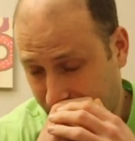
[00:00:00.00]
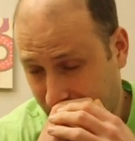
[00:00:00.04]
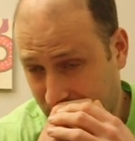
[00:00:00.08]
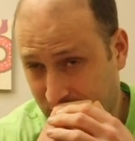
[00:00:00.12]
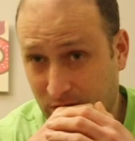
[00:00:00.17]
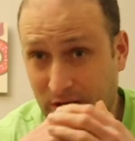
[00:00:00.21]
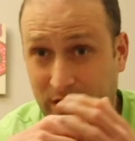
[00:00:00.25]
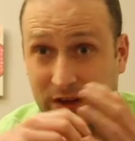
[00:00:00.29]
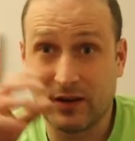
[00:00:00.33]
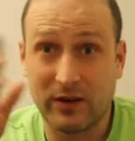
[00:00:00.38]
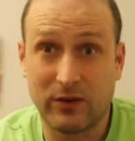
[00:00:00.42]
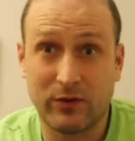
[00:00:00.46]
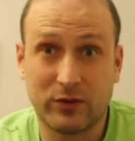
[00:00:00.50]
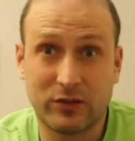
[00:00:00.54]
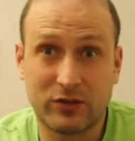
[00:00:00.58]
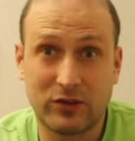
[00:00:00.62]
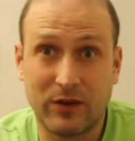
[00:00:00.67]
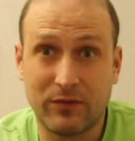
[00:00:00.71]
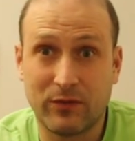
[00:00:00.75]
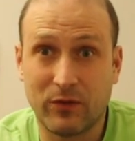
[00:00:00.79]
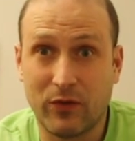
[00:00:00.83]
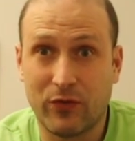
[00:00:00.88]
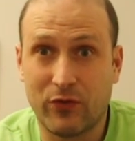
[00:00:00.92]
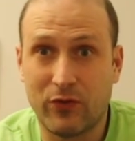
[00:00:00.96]
So I had to go
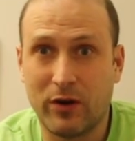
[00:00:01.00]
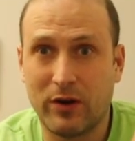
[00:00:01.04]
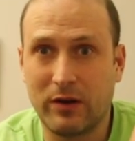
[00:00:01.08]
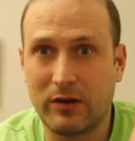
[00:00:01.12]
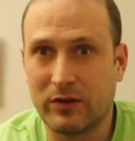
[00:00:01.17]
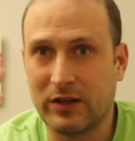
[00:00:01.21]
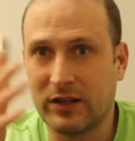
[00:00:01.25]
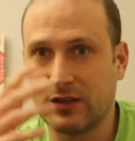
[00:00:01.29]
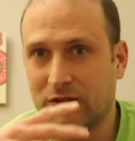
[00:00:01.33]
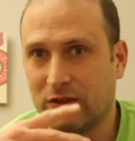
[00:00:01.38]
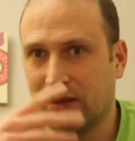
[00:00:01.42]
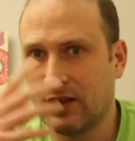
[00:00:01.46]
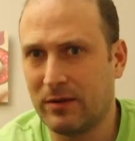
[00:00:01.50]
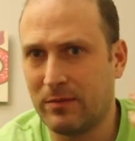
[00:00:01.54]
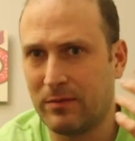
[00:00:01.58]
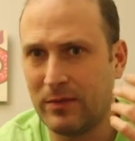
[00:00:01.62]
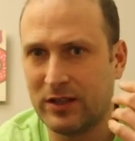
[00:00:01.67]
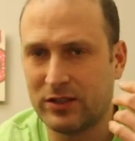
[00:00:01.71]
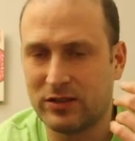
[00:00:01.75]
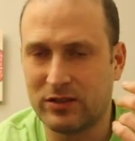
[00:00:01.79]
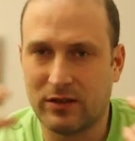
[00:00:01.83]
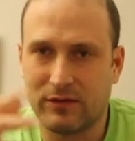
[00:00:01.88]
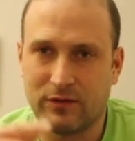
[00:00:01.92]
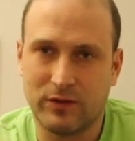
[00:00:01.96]
try to the third location. You can
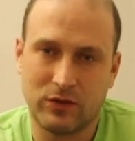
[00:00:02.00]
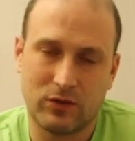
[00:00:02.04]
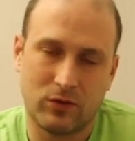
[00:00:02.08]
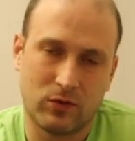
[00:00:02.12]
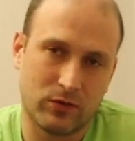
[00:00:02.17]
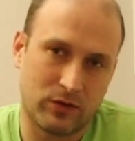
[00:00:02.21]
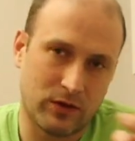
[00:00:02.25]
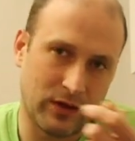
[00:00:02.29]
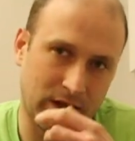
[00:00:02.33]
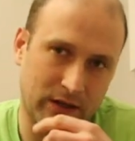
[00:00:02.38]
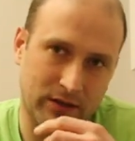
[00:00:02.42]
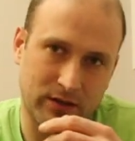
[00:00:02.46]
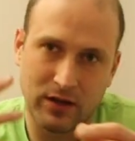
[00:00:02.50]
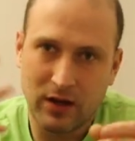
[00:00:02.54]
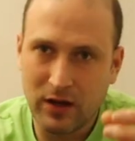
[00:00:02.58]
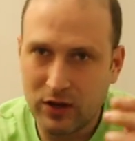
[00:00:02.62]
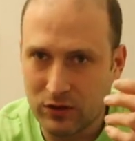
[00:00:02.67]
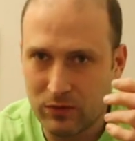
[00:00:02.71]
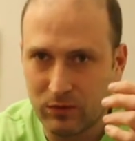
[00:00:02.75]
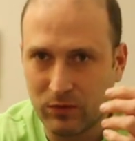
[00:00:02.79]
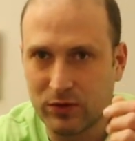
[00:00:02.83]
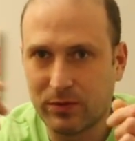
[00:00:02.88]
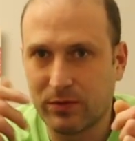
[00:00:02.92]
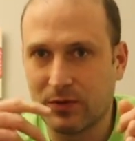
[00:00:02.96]
imagine if you go like
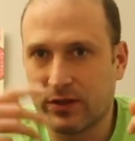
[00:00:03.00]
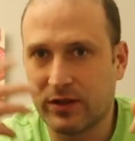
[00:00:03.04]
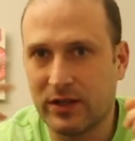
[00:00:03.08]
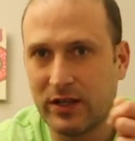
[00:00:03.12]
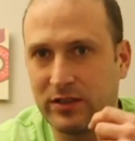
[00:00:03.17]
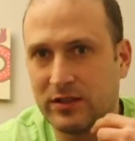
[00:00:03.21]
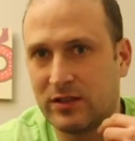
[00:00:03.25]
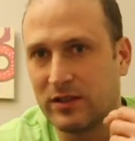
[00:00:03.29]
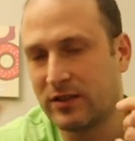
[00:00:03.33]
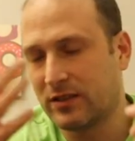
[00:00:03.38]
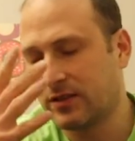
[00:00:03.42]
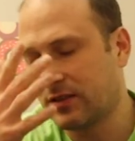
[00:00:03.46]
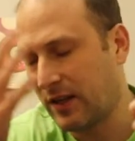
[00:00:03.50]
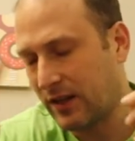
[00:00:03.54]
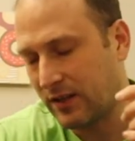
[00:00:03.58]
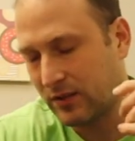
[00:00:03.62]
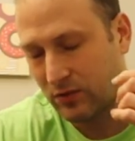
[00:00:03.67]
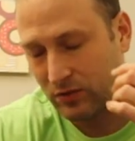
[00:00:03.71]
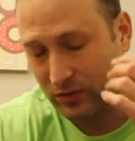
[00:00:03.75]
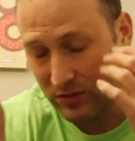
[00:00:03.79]
to multiple locations, that takes